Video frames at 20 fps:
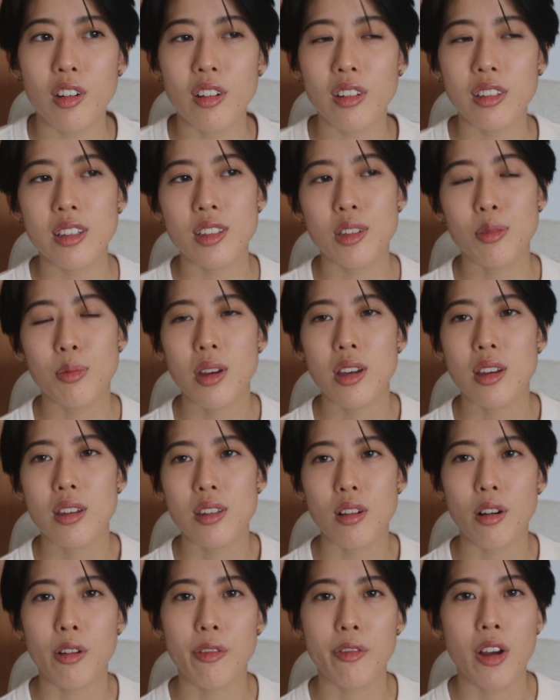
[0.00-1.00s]
these
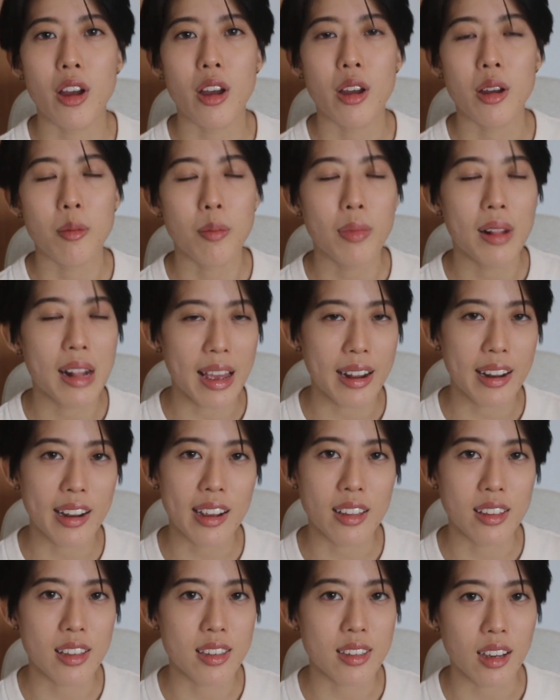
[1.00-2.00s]
ways of
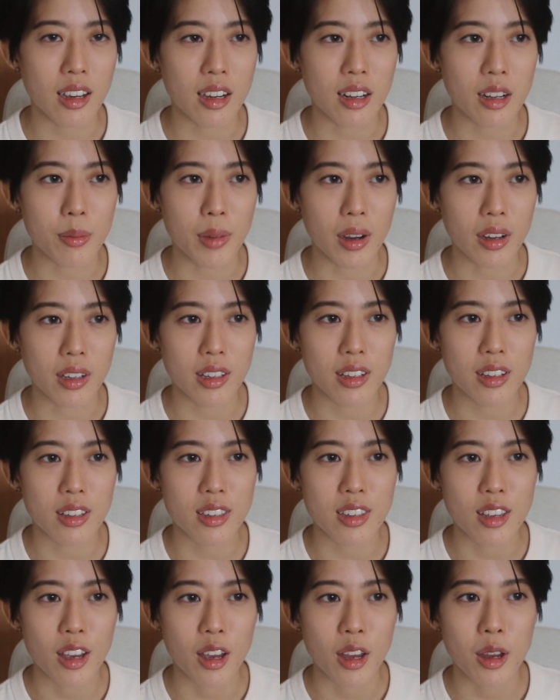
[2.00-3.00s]
planning and designing
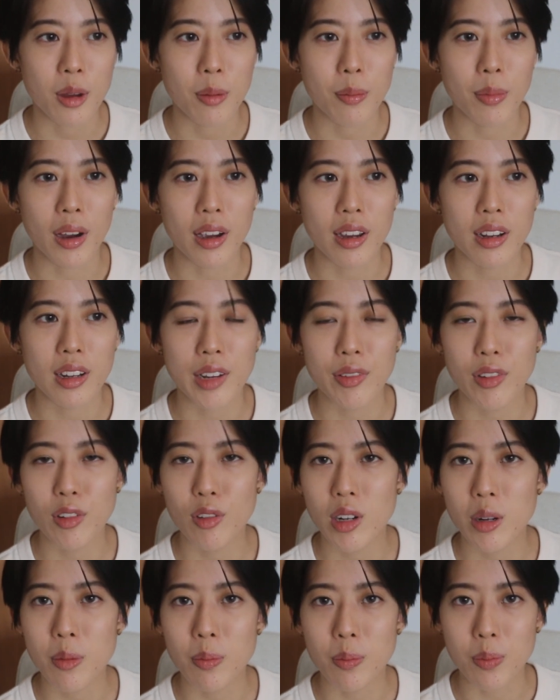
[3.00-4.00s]
markets, but it never
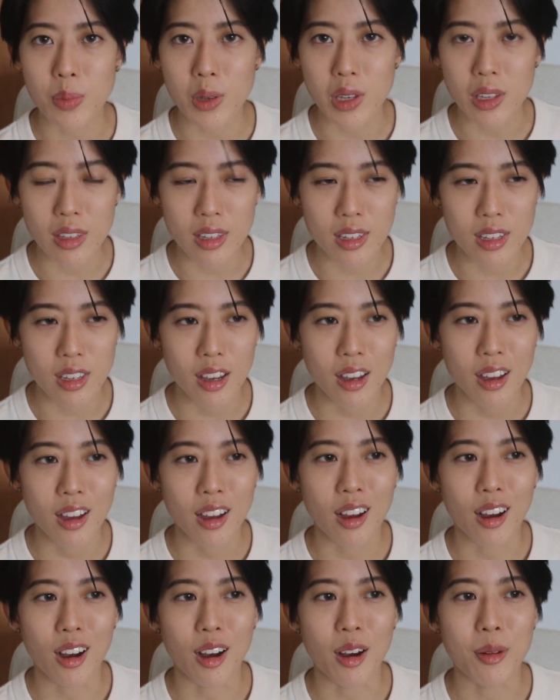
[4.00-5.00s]
really beats
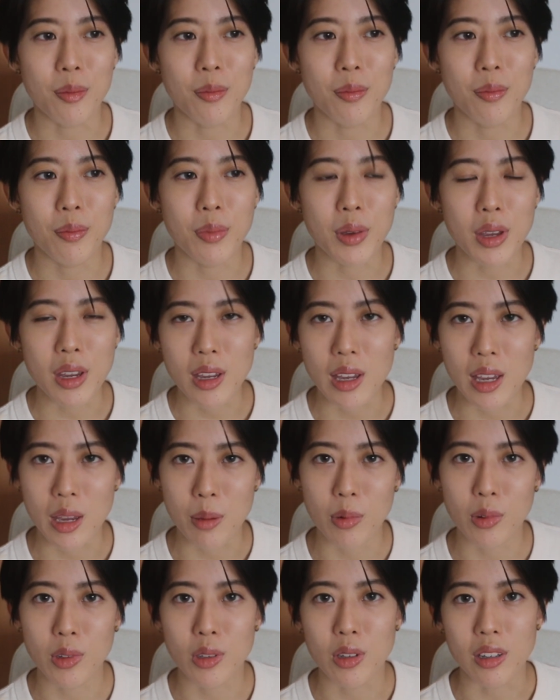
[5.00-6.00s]
being
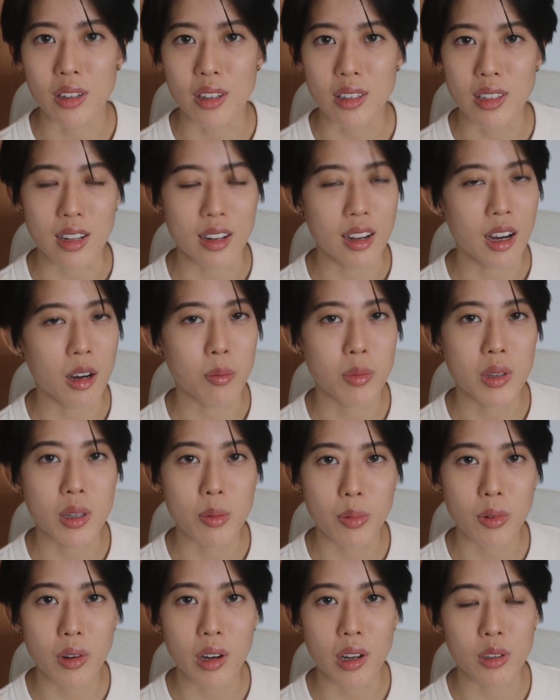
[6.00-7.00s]
able to understand how
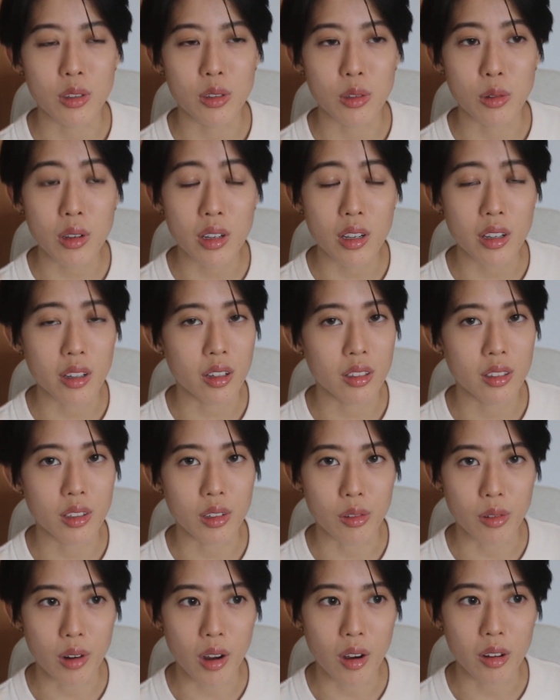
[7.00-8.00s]
people are doing it on the
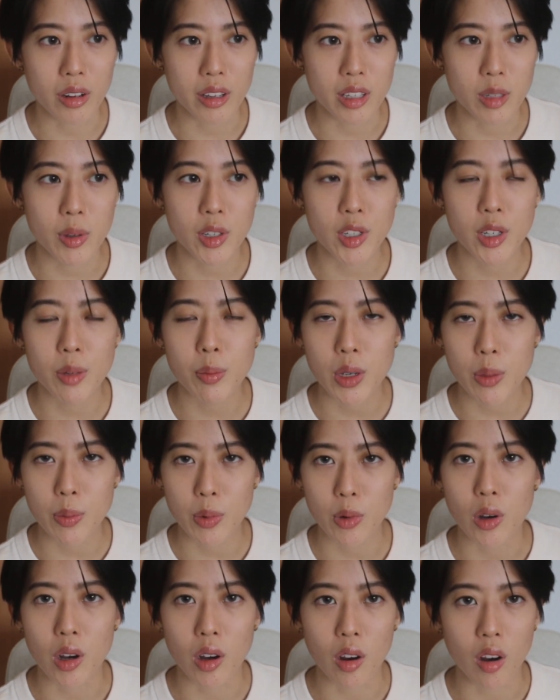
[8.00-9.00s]
ground, especially
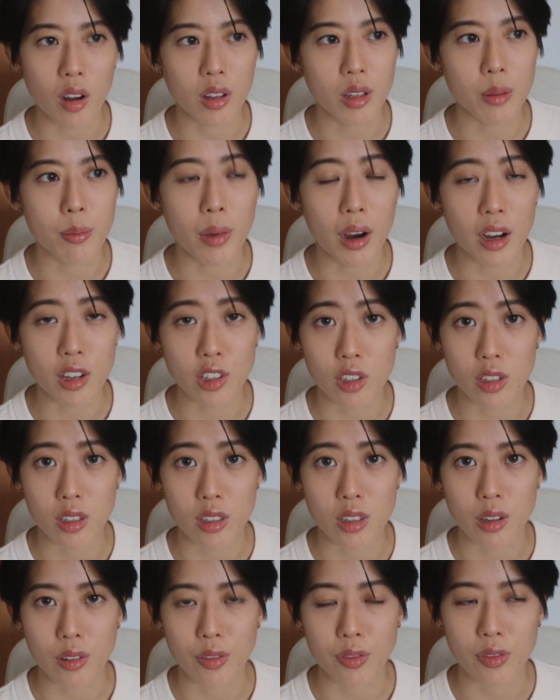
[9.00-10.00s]
people who are on the
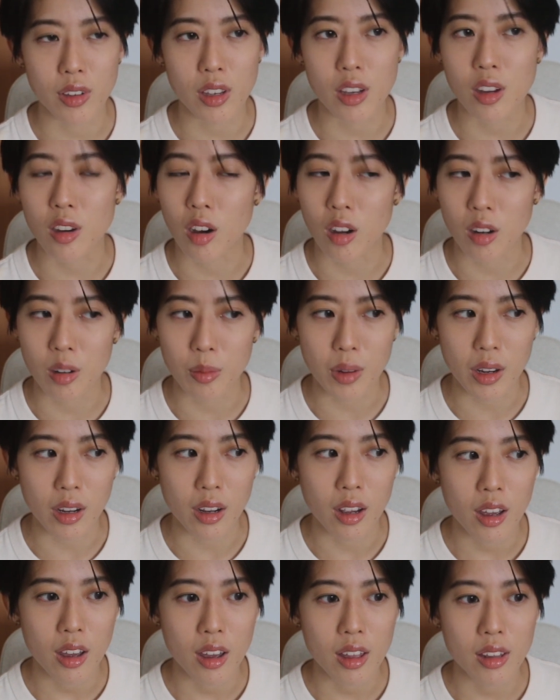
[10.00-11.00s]
margins of the
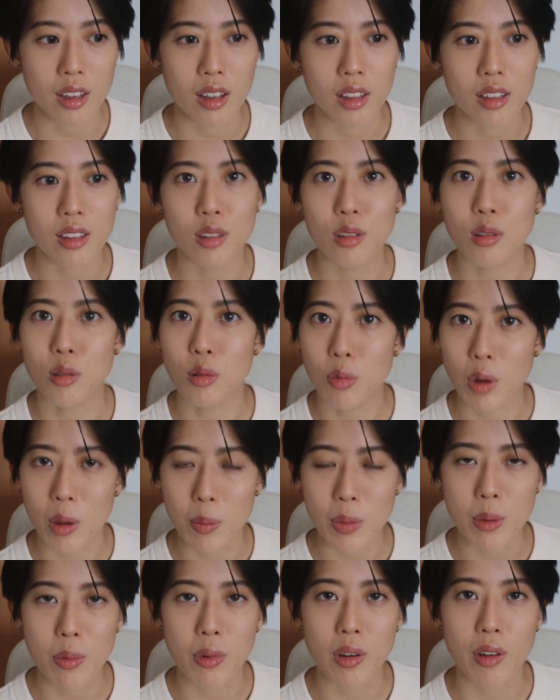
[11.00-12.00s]
economy, that where
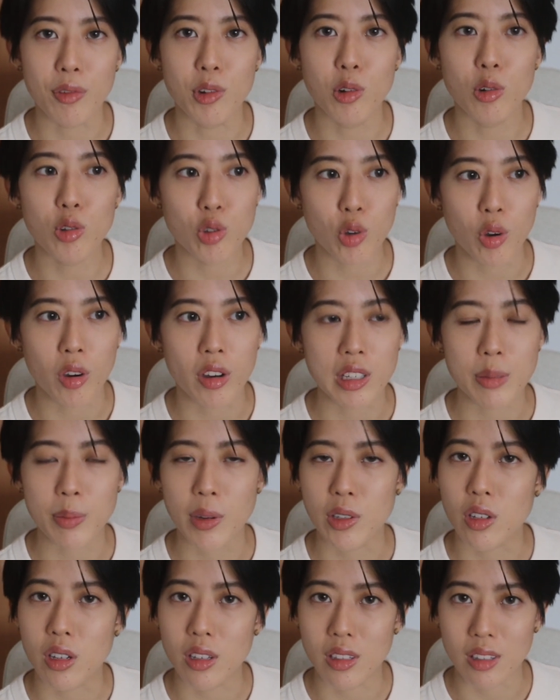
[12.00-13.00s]
people have no choice
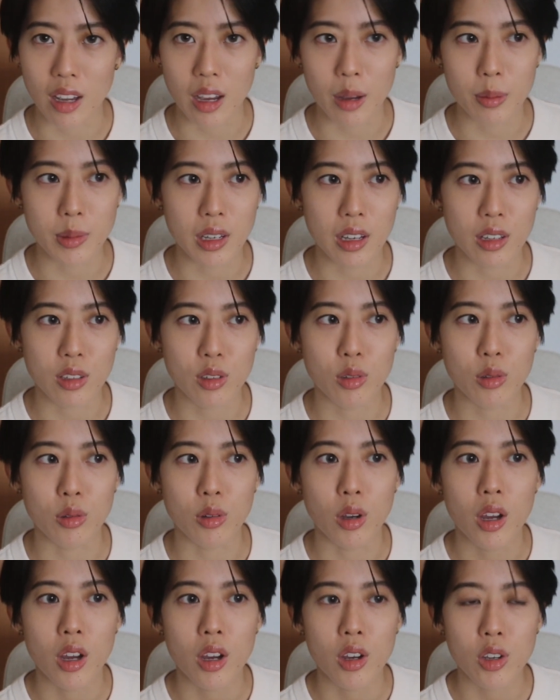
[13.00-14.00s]
but to adapt and to
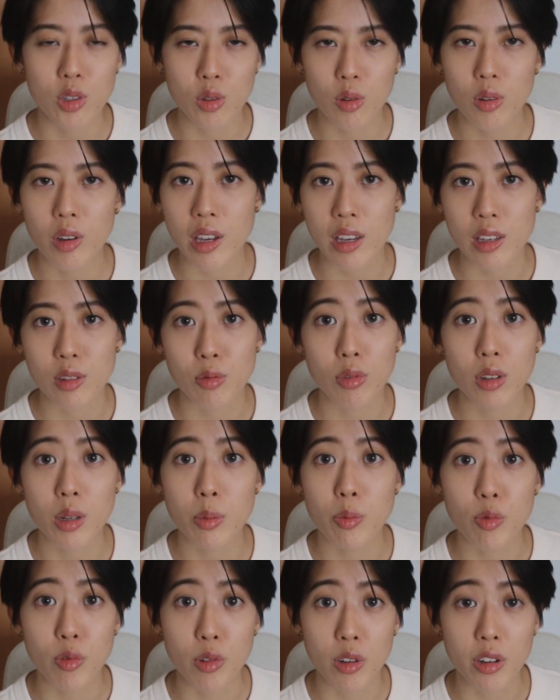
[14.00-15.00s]
showcase really
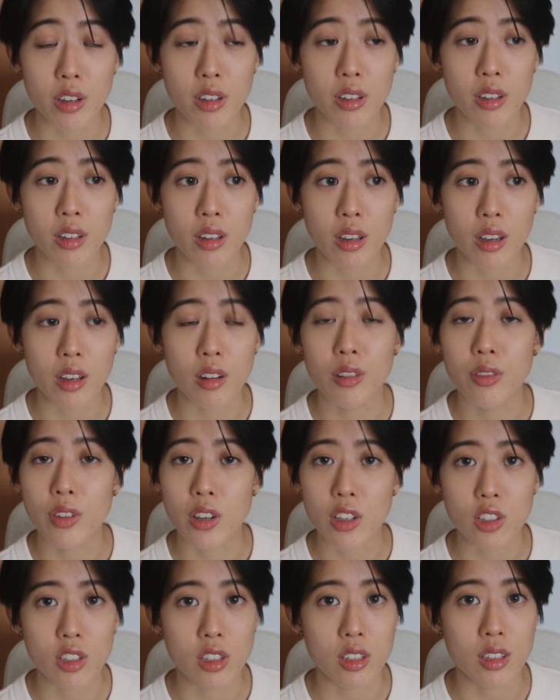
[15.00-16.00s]
brilliant
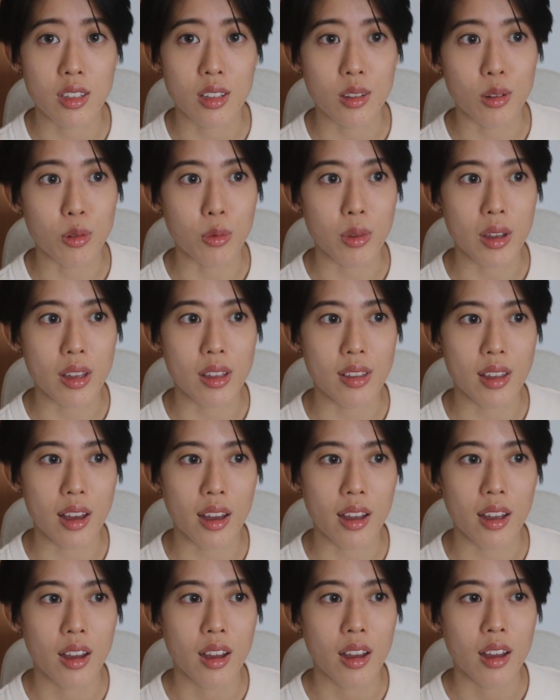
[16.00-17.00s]
innovations in a way
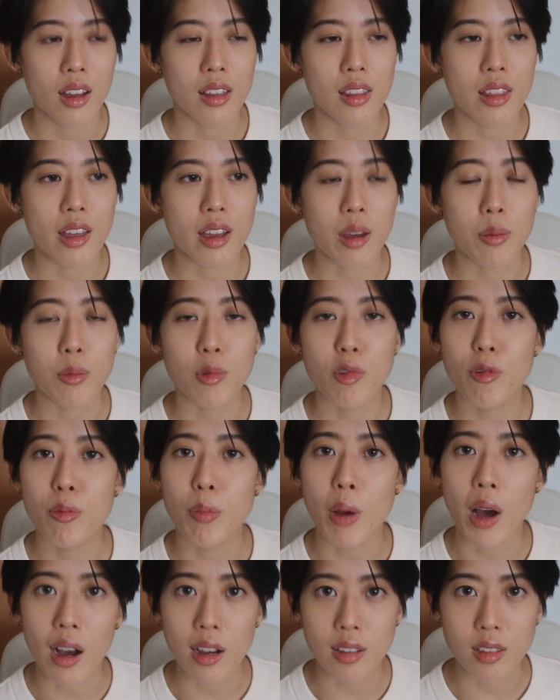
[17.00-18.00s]
that they can move
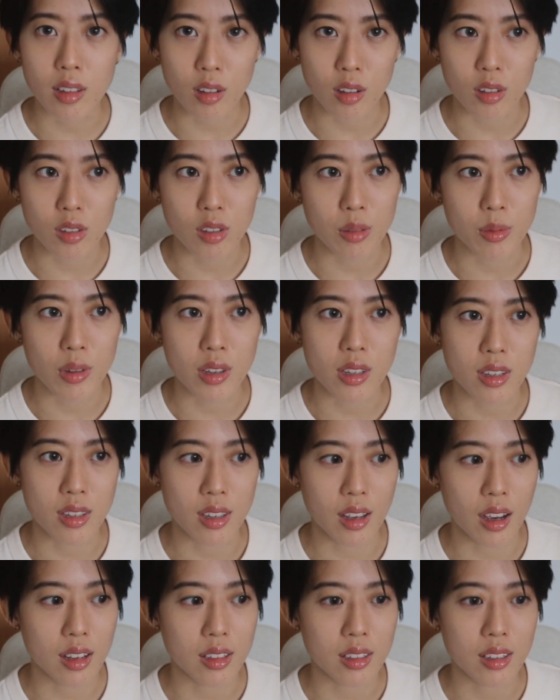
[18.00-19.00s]
past a consumer
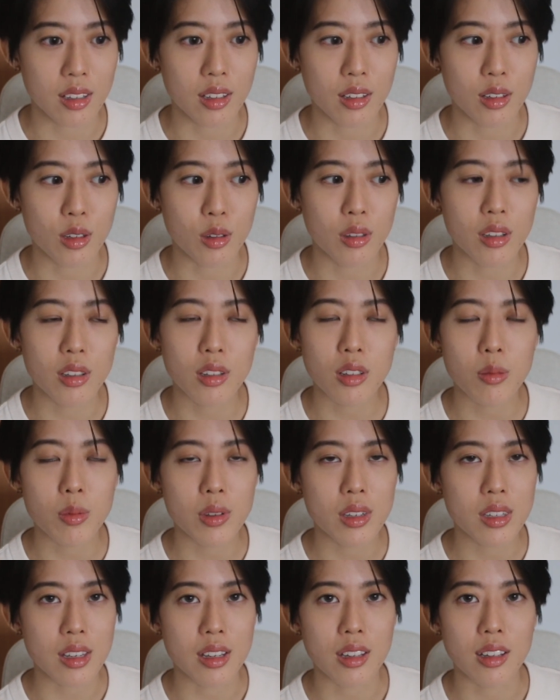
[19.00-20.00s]
society. This could
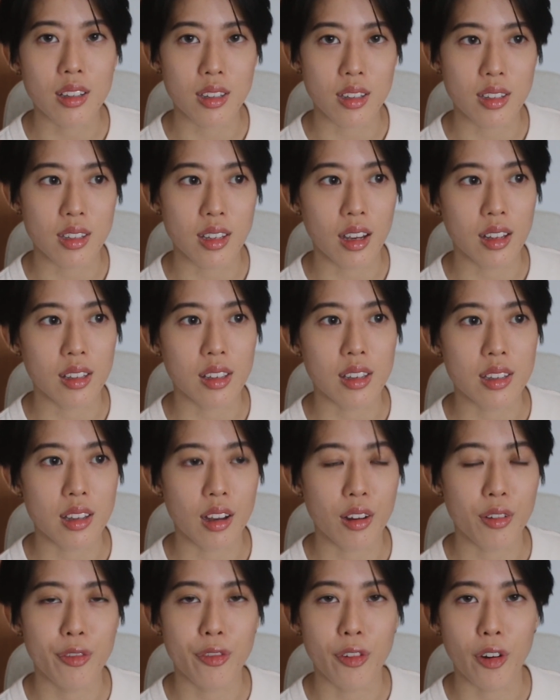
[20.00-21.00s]
be seen in societies
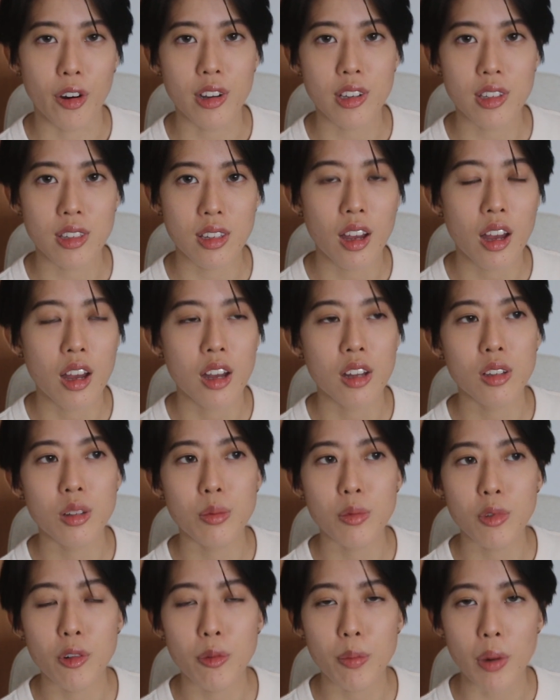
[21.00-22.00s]
that are forced to
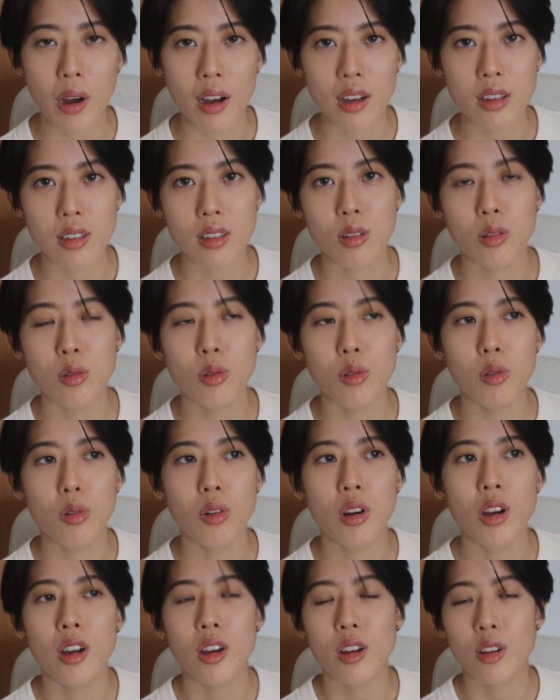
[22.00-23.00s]
move past the
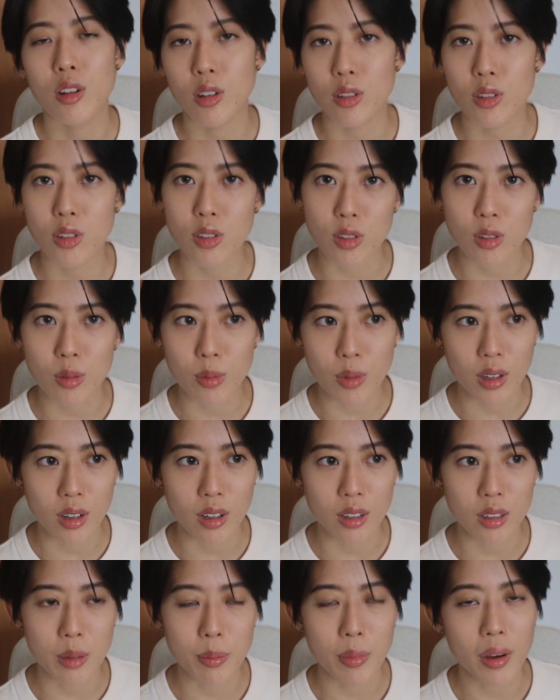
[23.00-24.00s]
whole
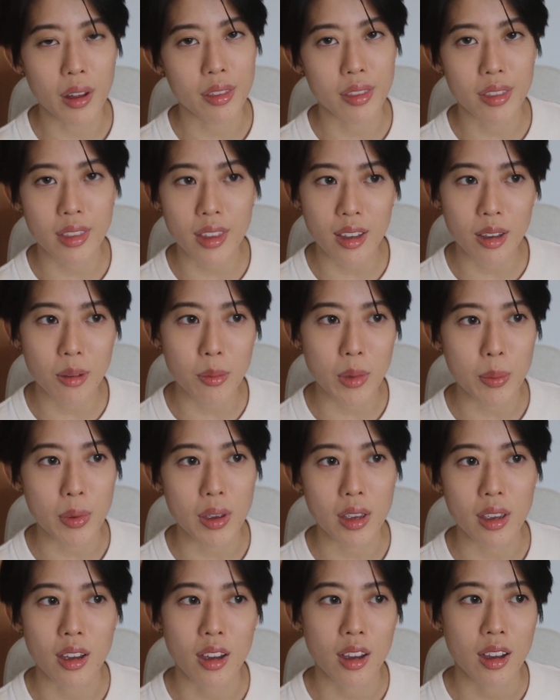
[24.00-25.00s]
consumer demand thing.
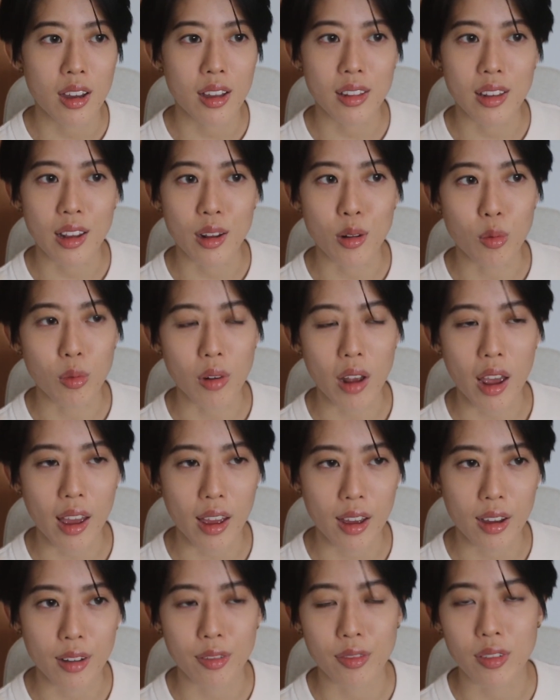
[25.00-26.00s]
Maybe they don't
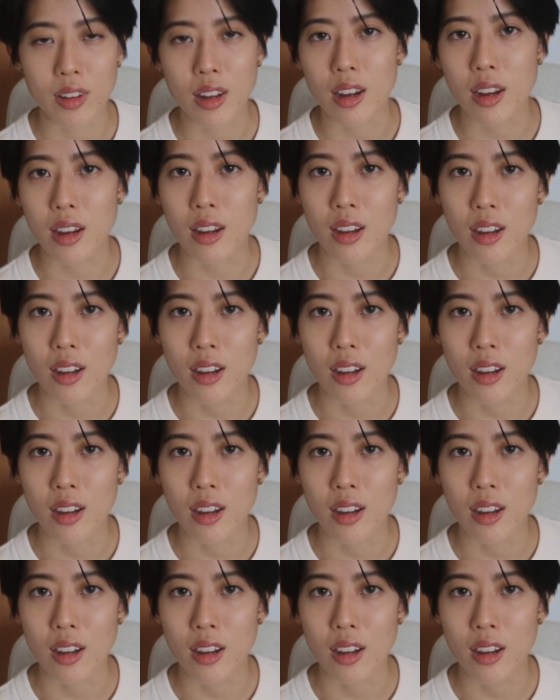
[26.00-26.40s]
have the